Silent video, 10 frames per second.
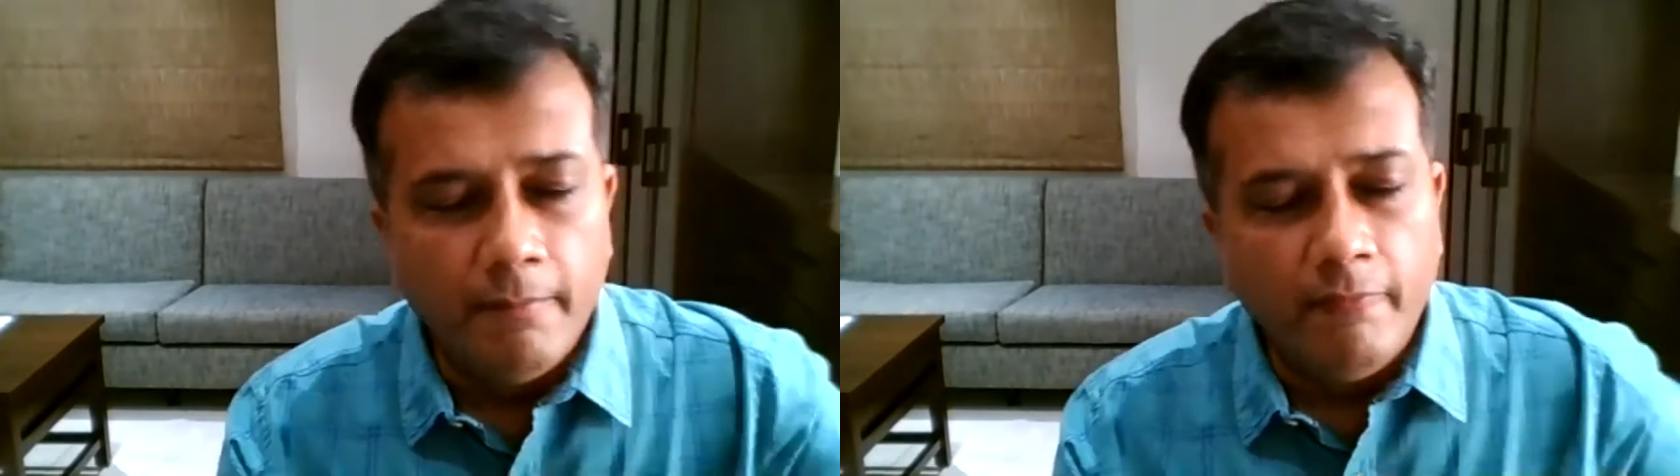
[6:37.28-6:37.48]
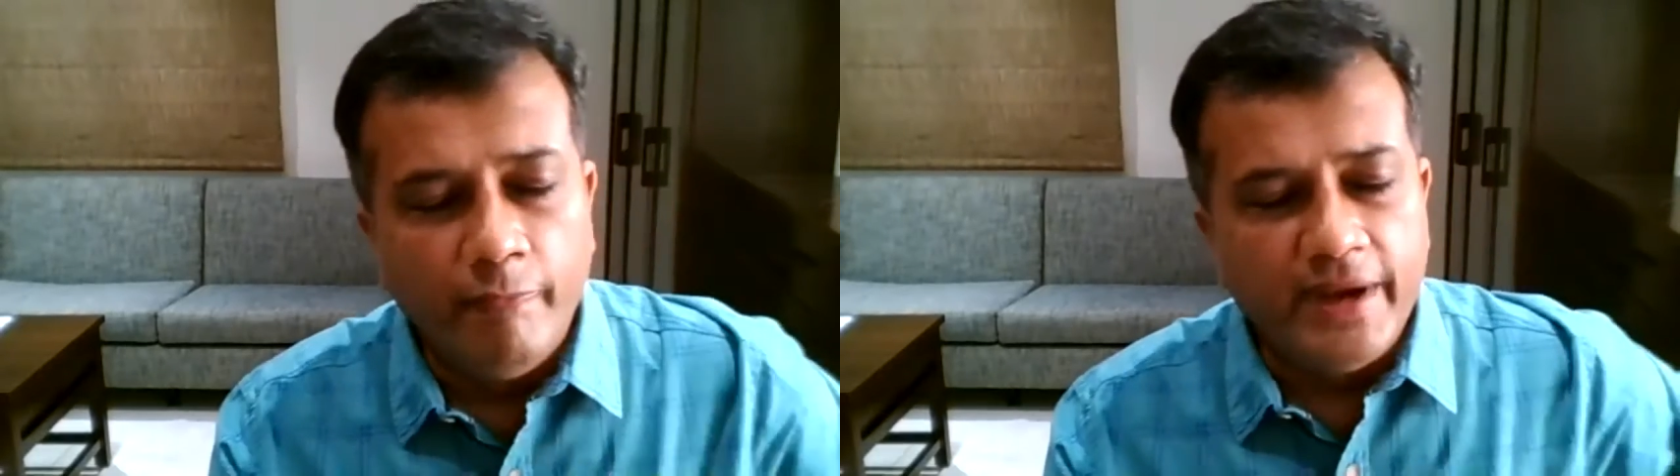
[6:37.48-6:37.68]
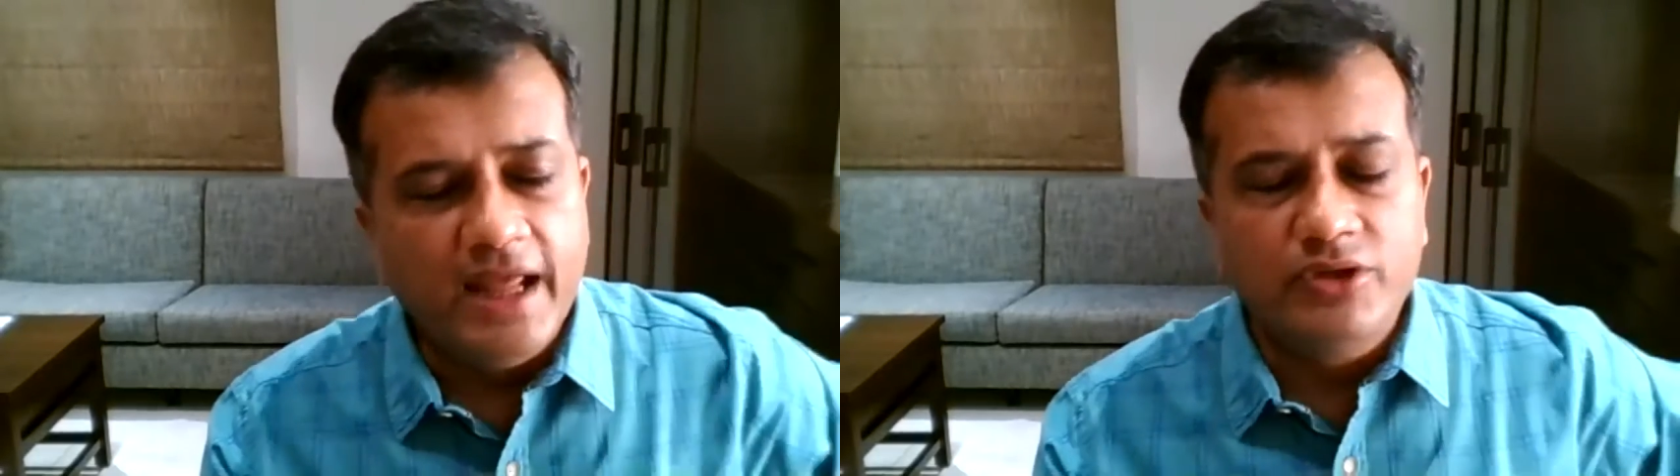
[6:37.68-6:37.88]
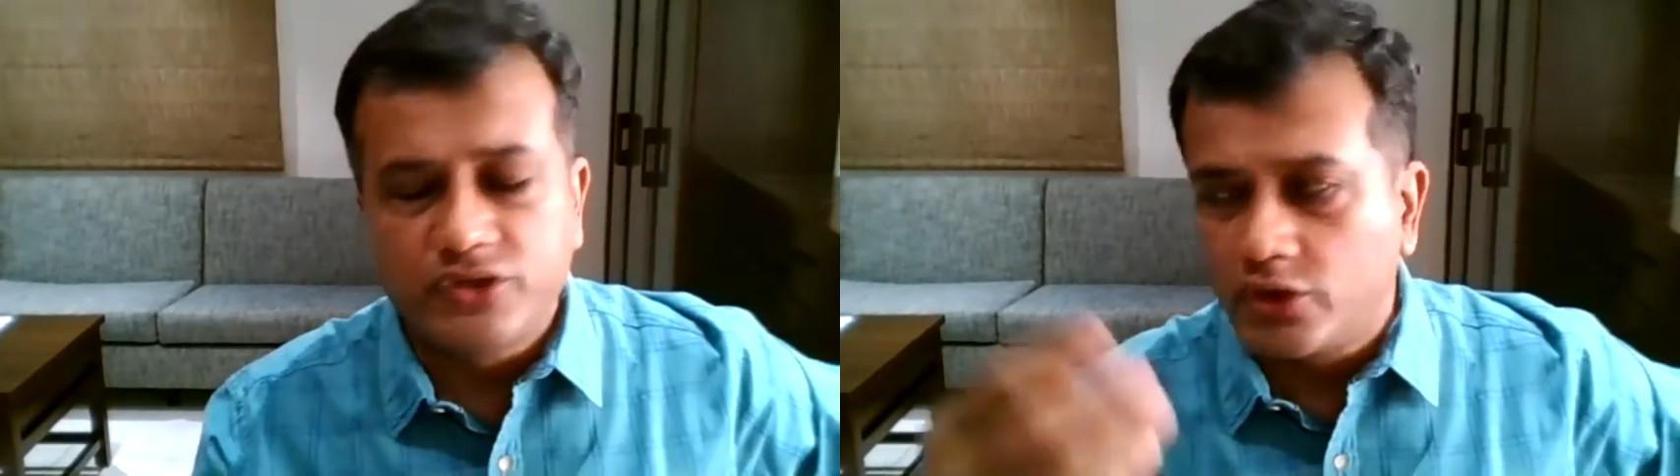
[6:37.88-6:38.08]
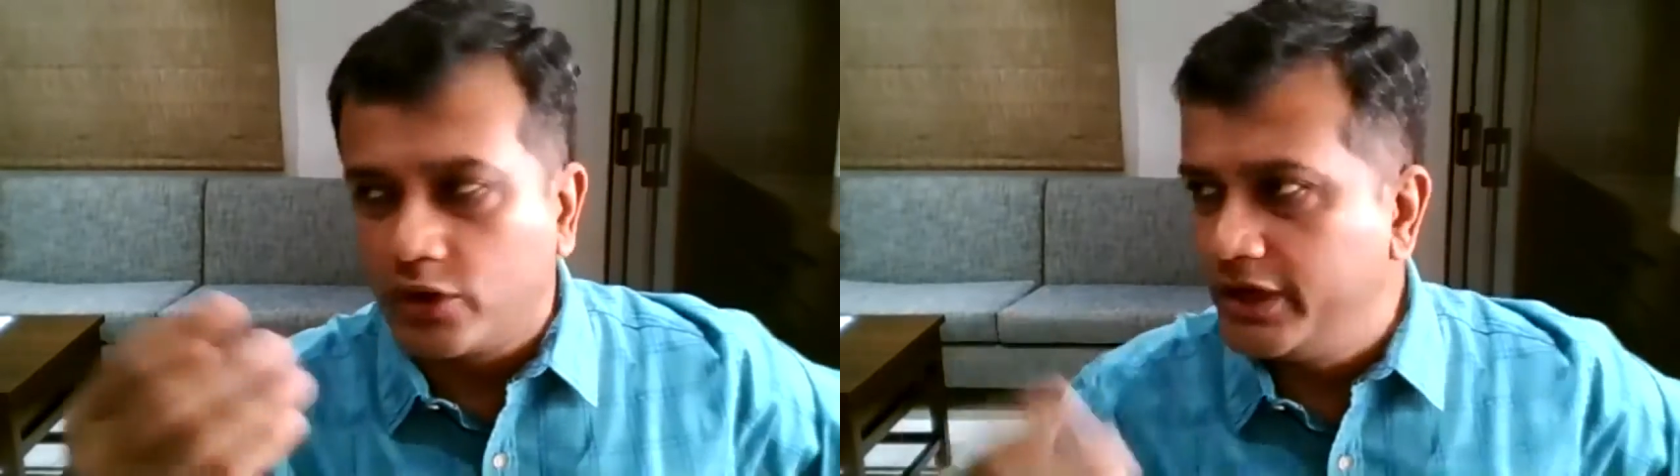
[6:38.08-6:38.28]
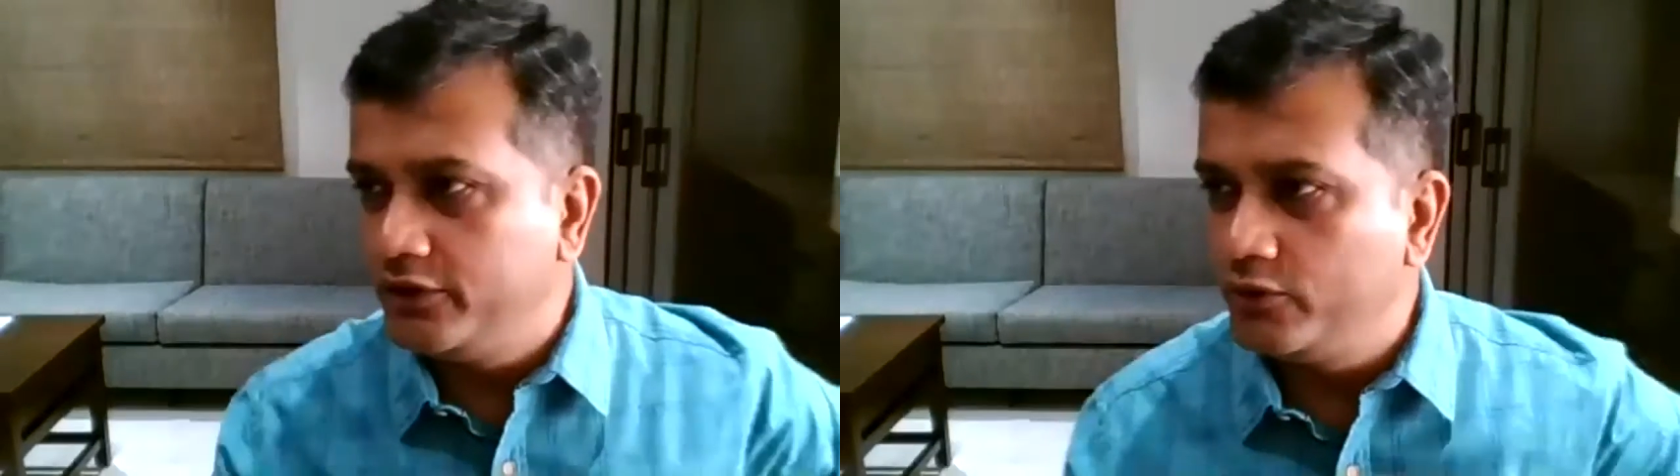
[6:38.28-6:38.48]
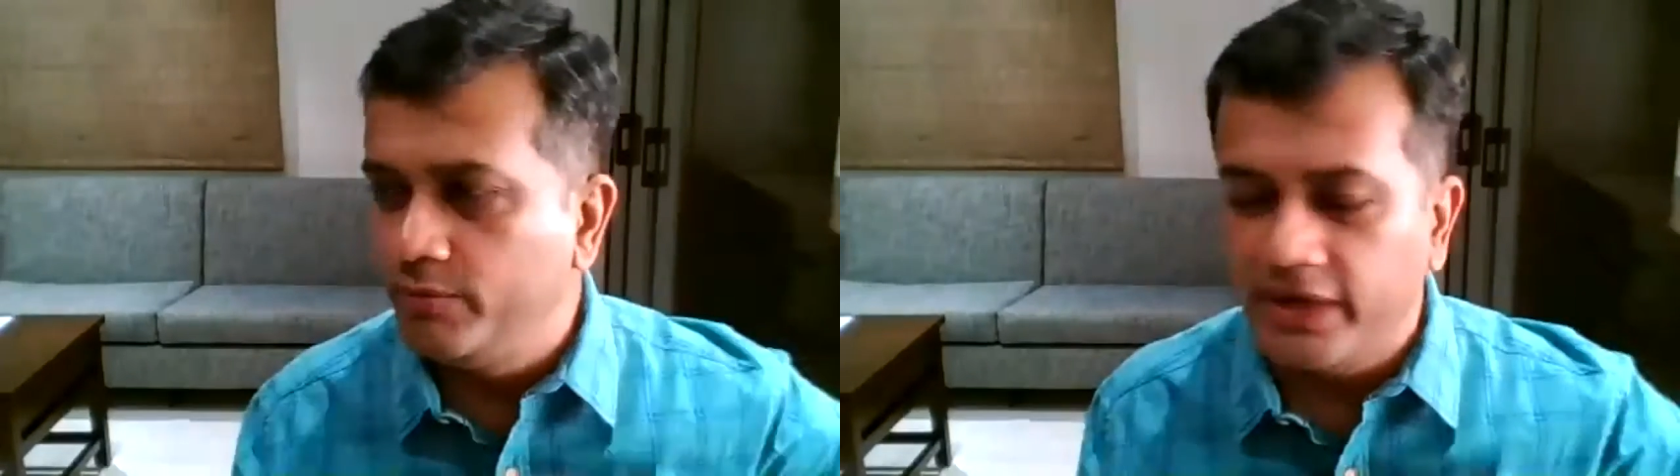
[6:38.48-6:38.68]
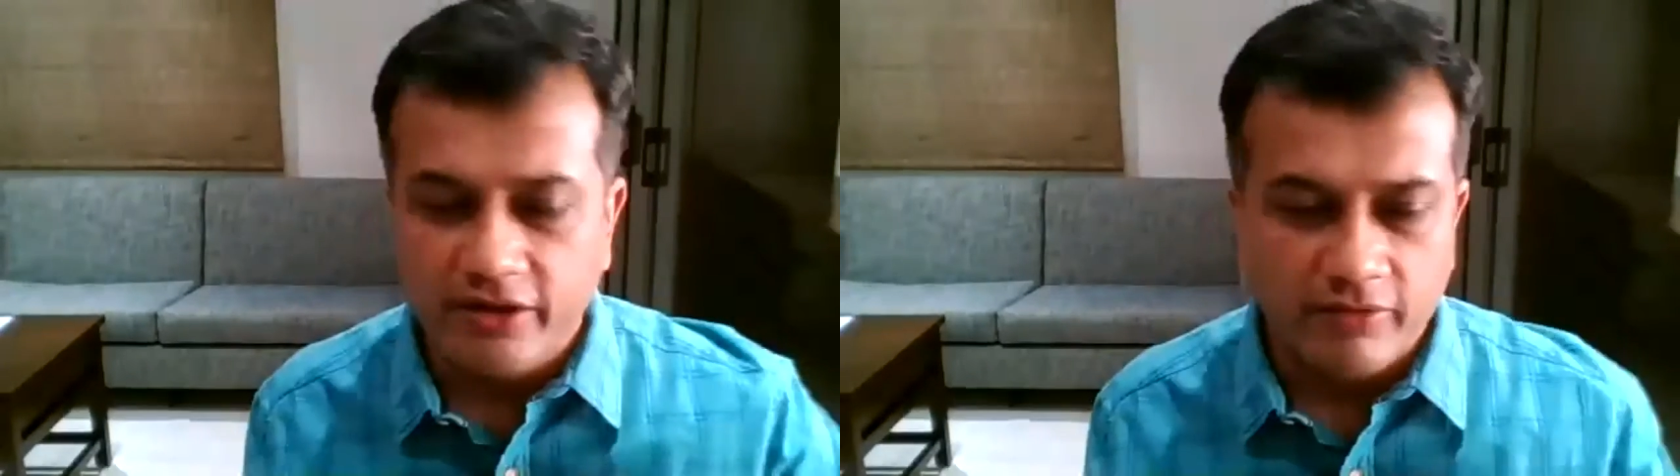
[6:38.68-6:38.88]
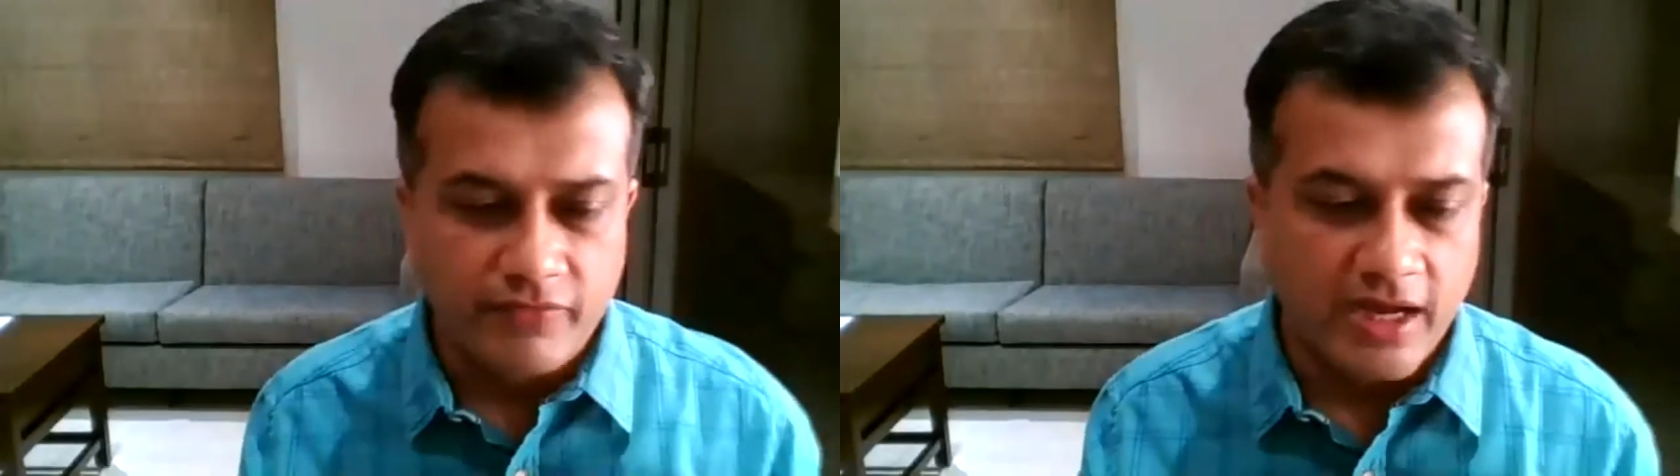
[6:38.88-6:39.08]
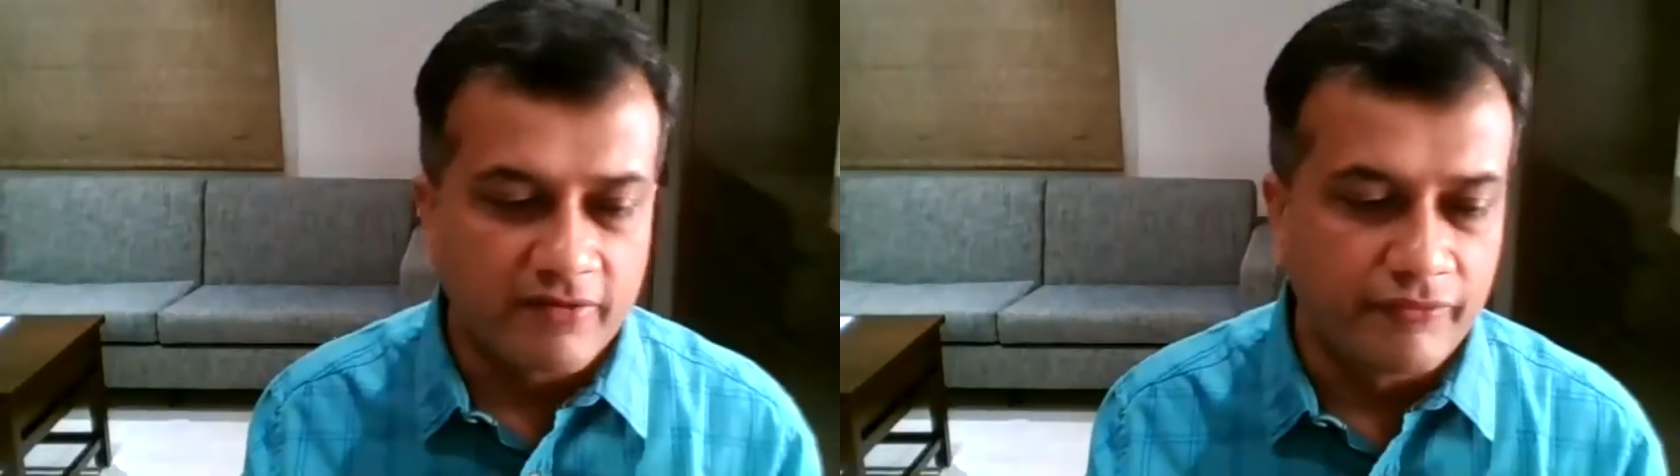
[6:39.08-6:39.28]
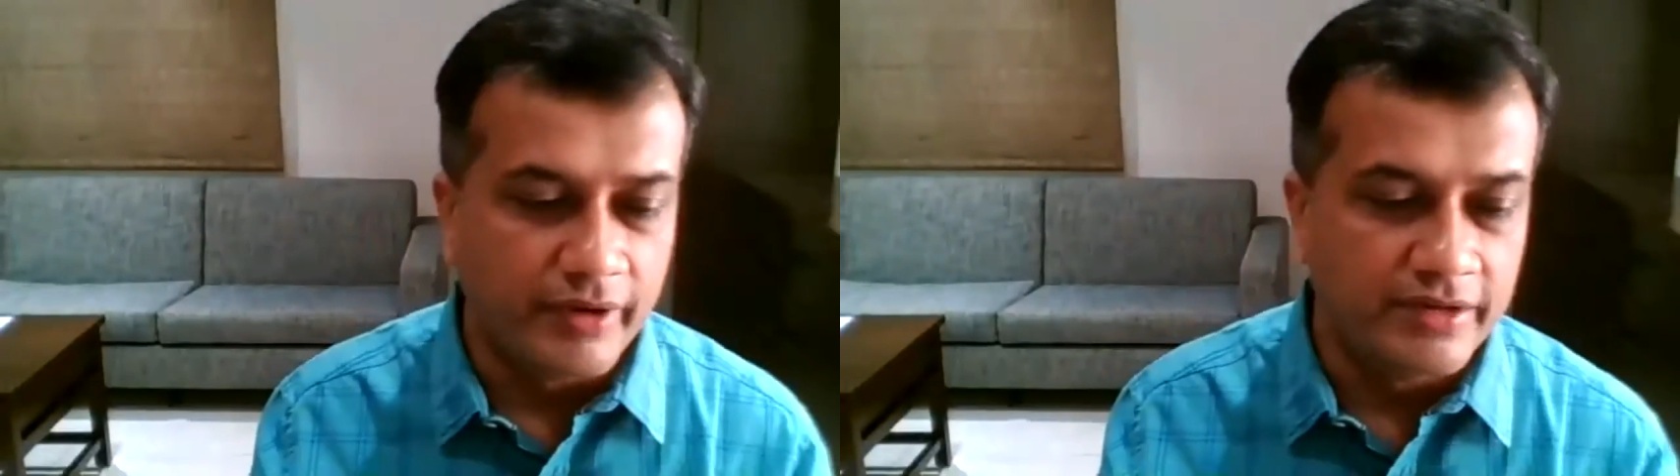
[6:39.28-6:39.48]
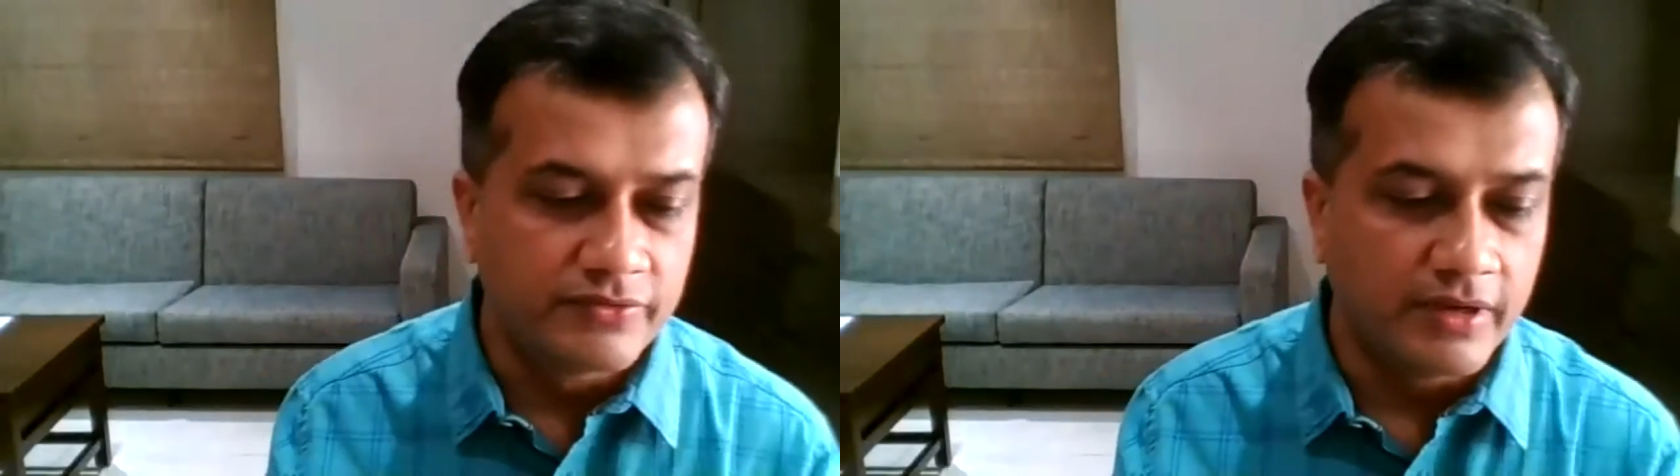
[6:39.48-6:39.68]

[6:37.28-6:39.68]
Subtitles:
When I was talking to many of our friends,